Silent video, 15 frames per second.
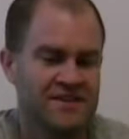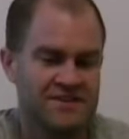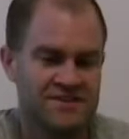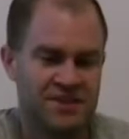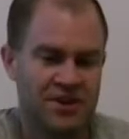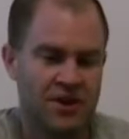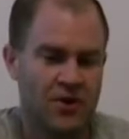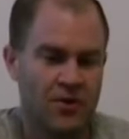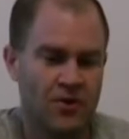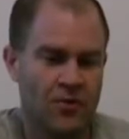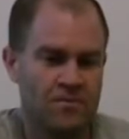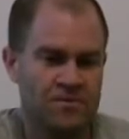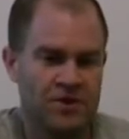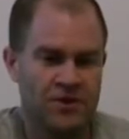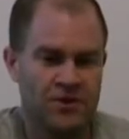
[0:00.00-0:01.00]

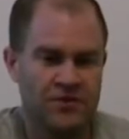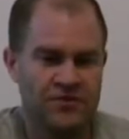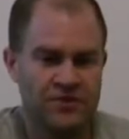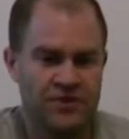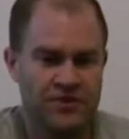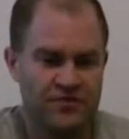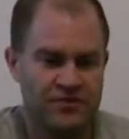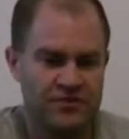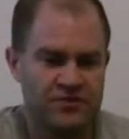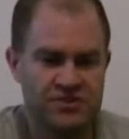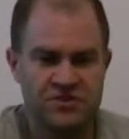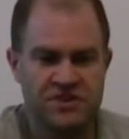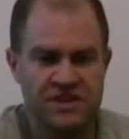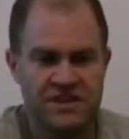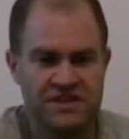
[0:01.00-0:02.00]
So if you're
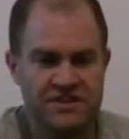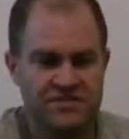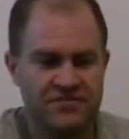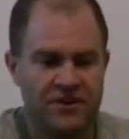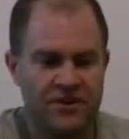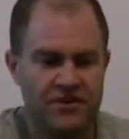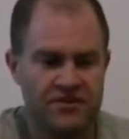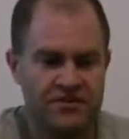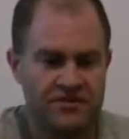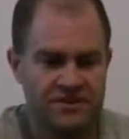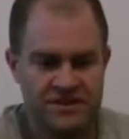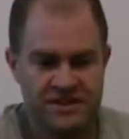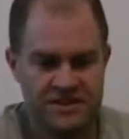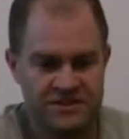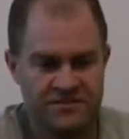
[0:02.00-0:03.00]
shooting it in default
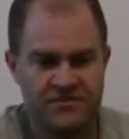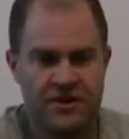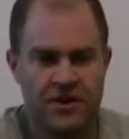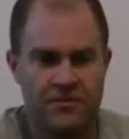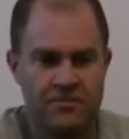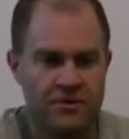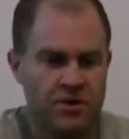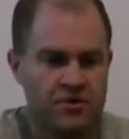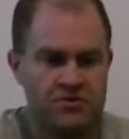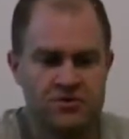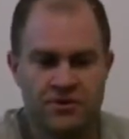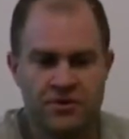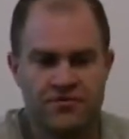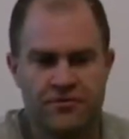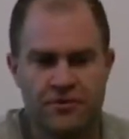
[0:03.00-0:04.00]
mode,
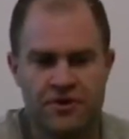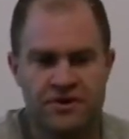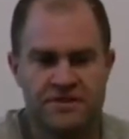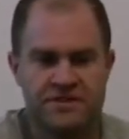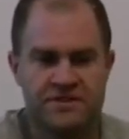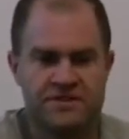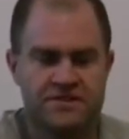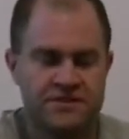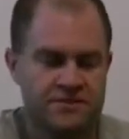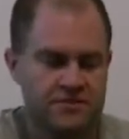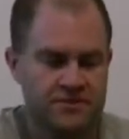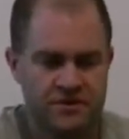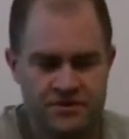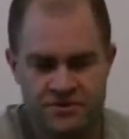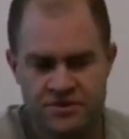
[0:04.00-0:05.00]
220
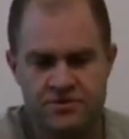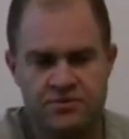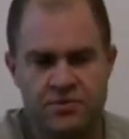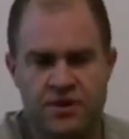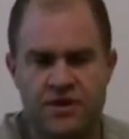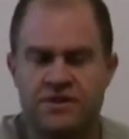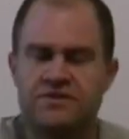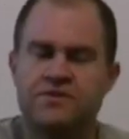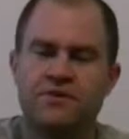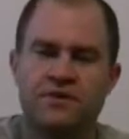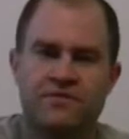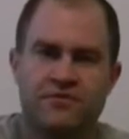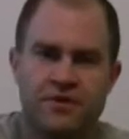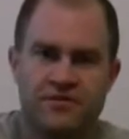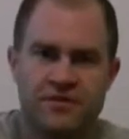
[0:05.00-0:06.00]
to
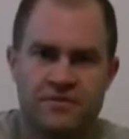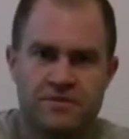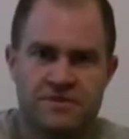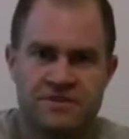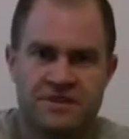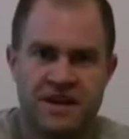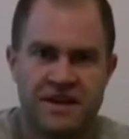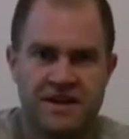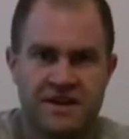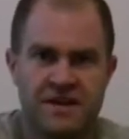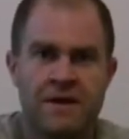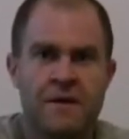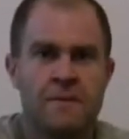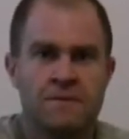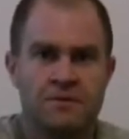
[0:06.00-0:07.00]
240 feet per
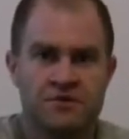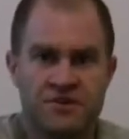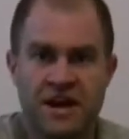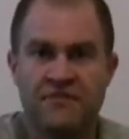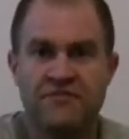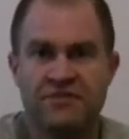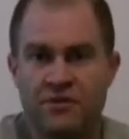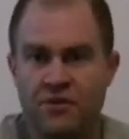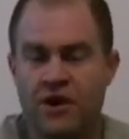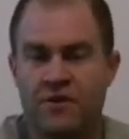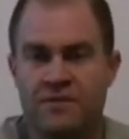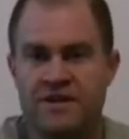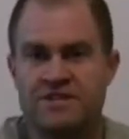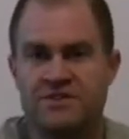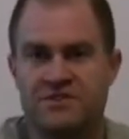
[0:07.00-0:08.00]
second, you definitely want
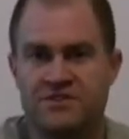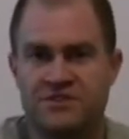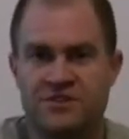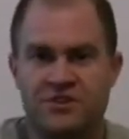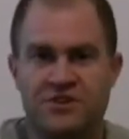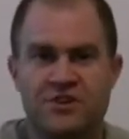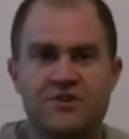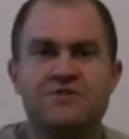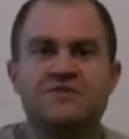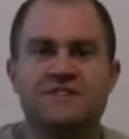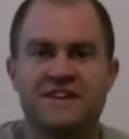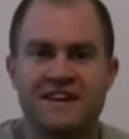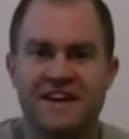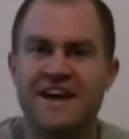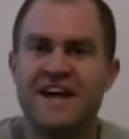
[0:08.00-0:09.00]
to make sure that you're
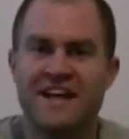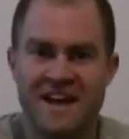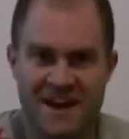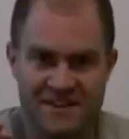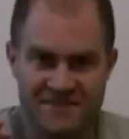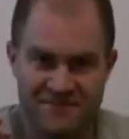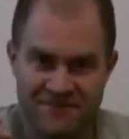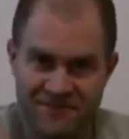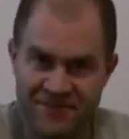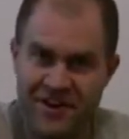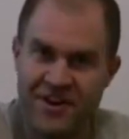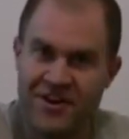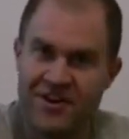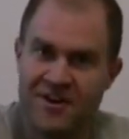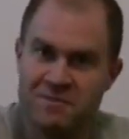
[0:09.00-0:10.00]
using a
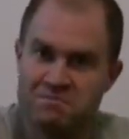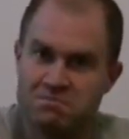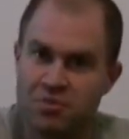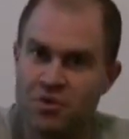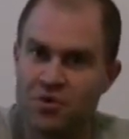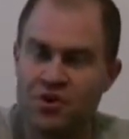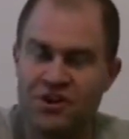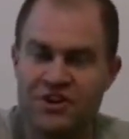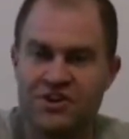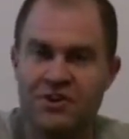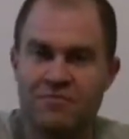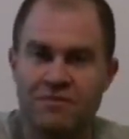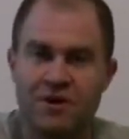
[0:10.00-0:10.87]
very brittle